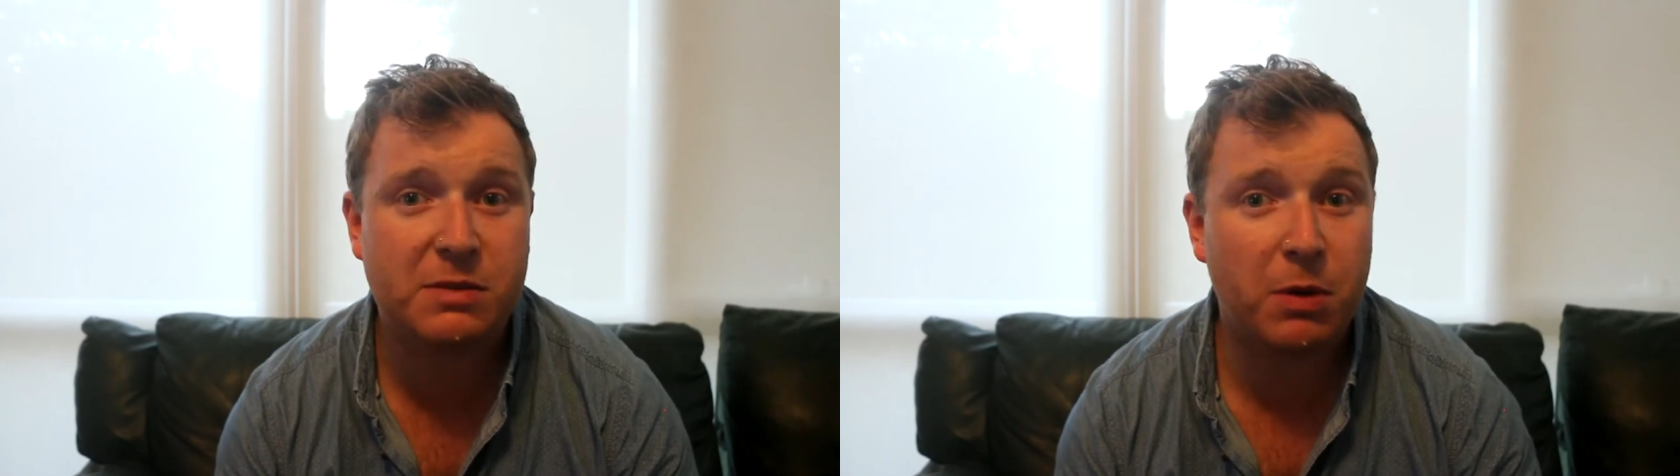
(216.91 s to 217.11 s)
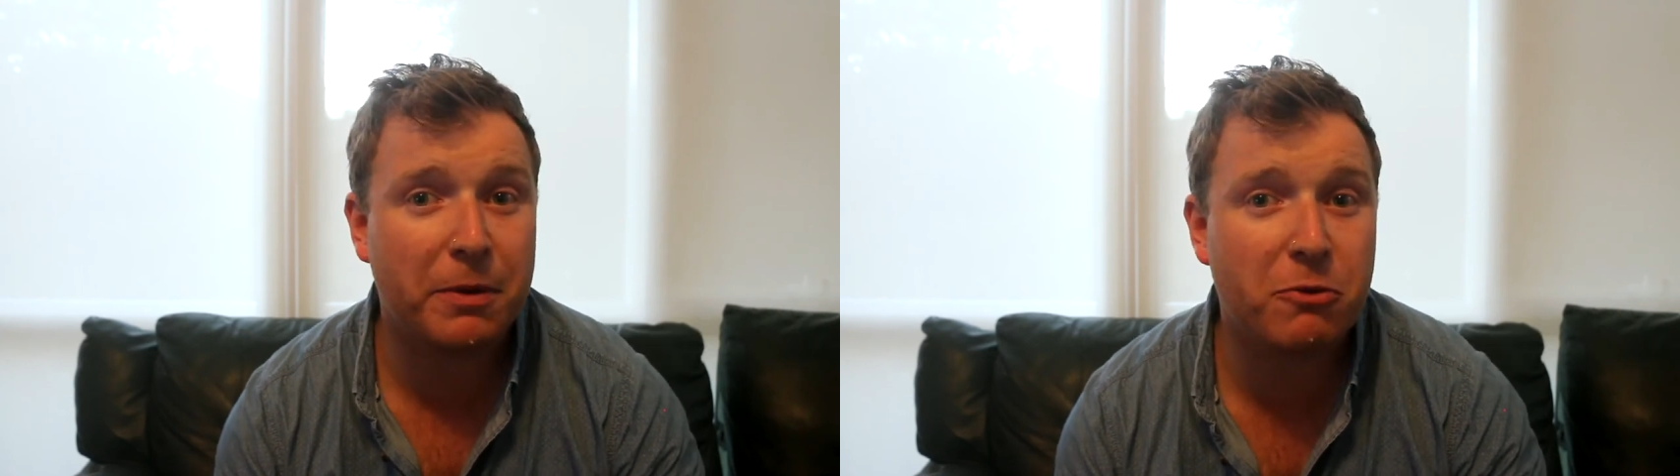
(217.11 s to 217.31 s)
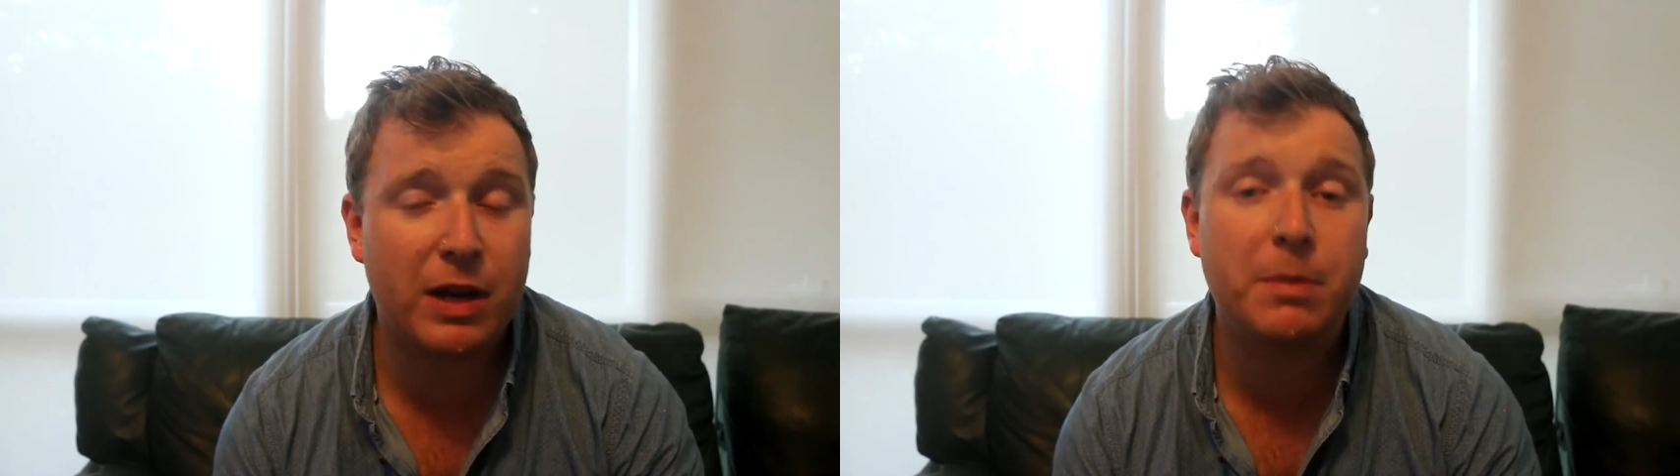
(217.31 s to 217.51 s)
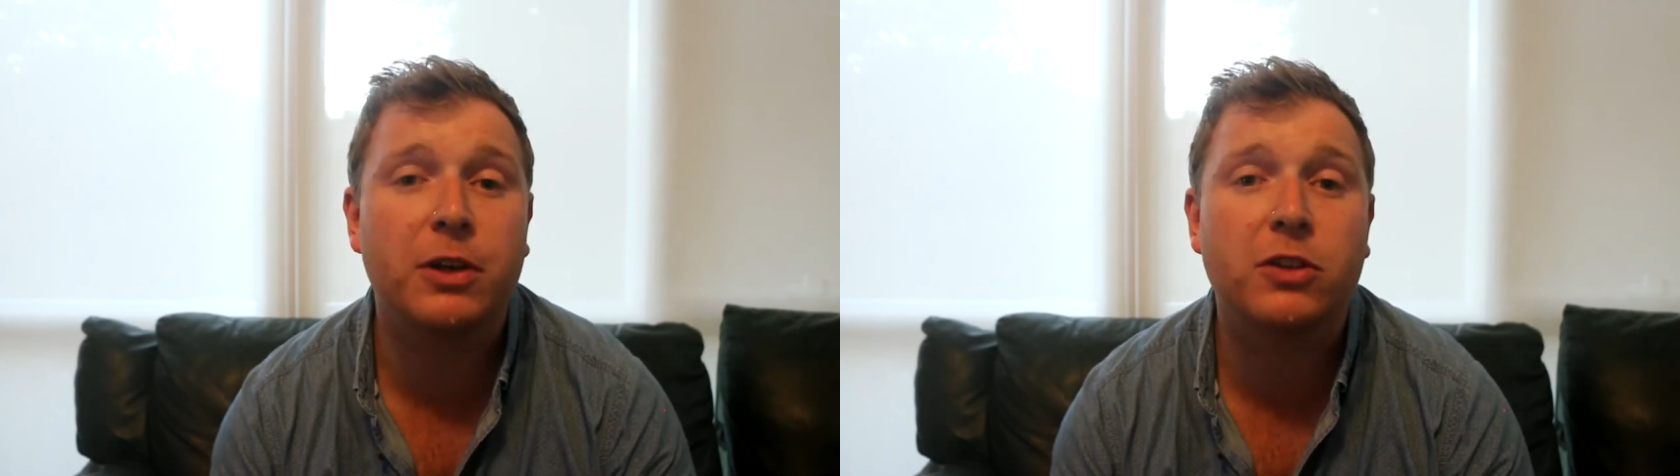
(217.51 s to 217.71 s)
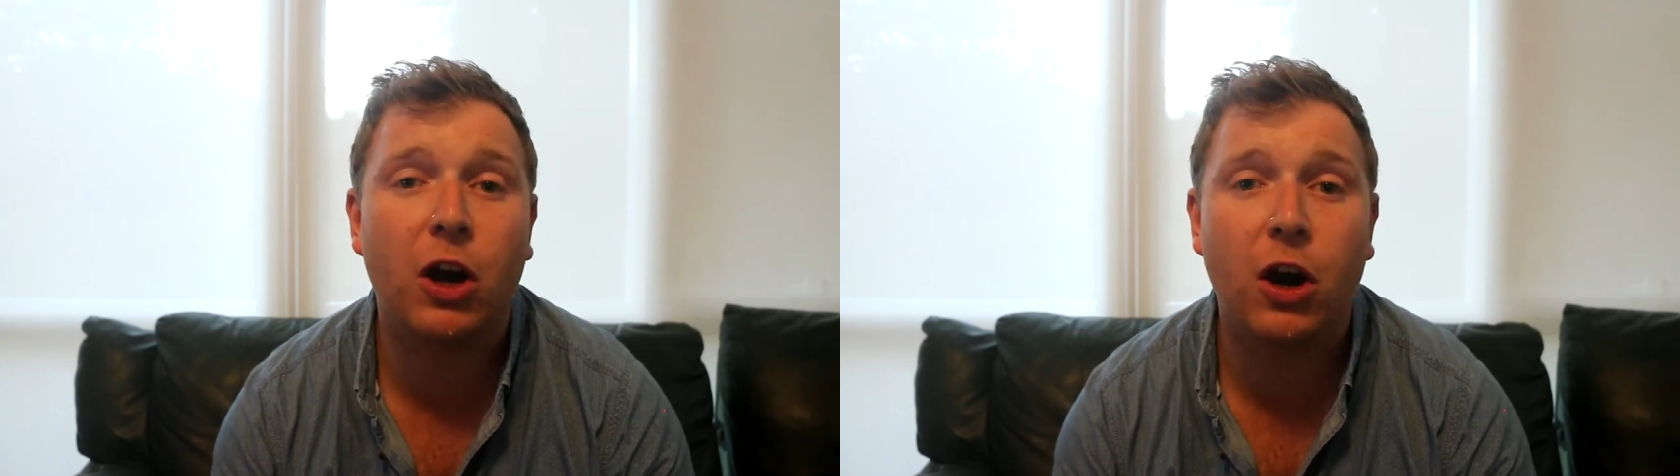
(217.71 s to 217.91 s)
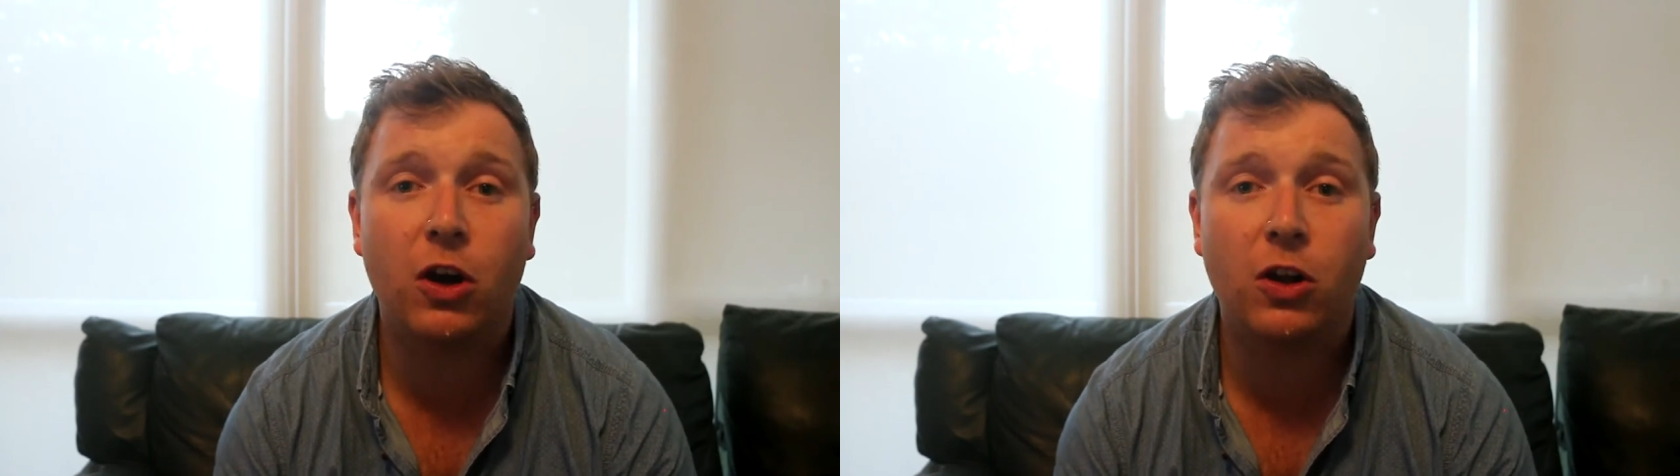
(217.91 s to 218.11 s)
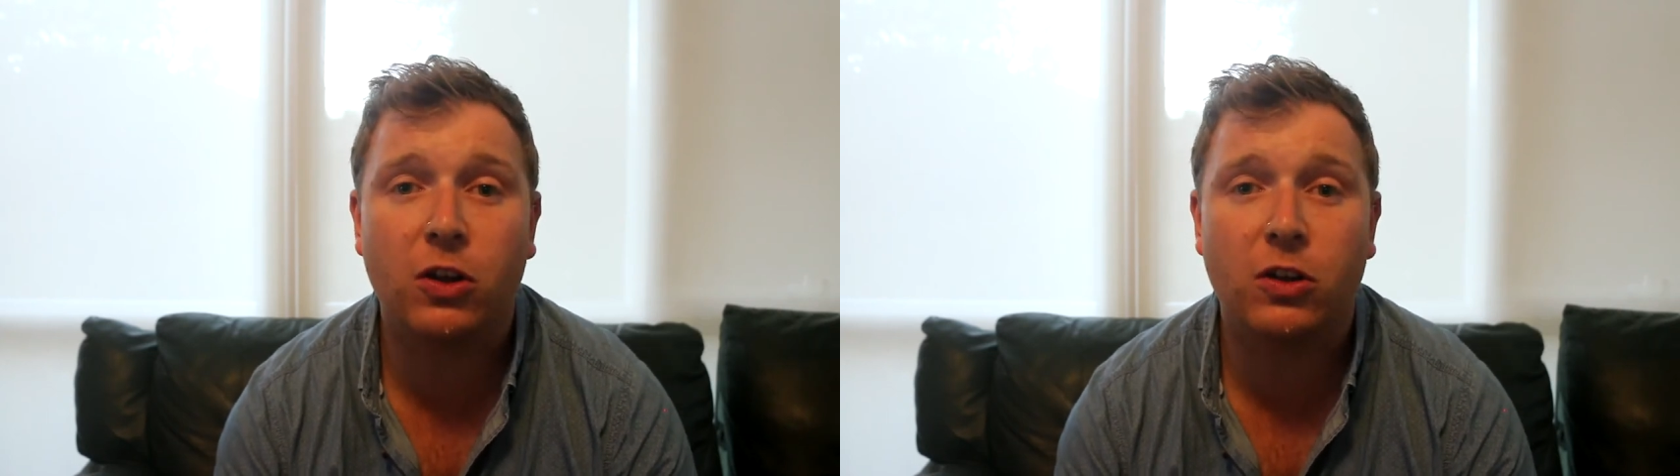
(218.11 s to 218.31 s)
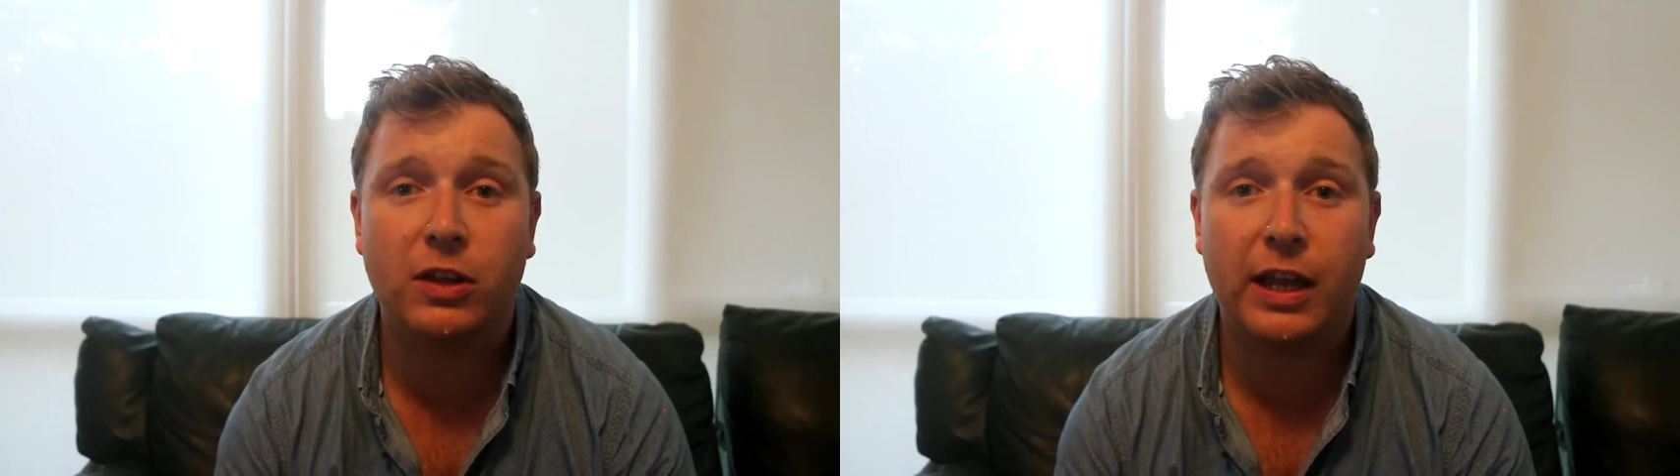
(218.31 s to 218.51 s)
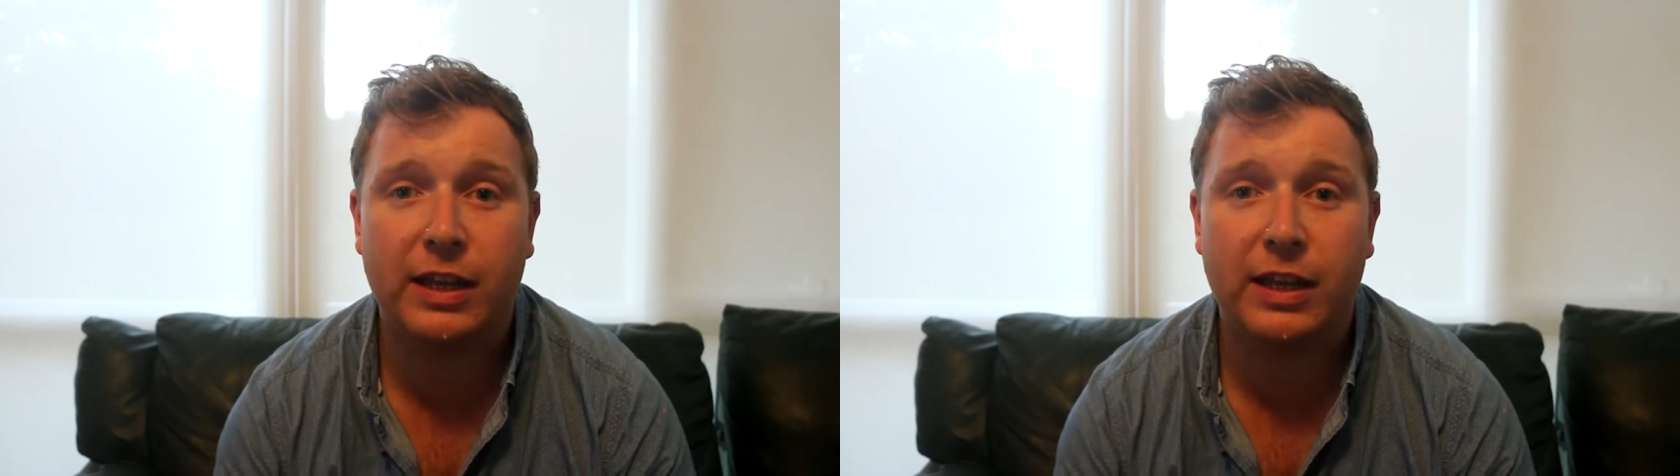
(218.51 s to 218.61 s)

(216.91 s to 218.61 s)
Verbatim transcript: probably rebuild the whole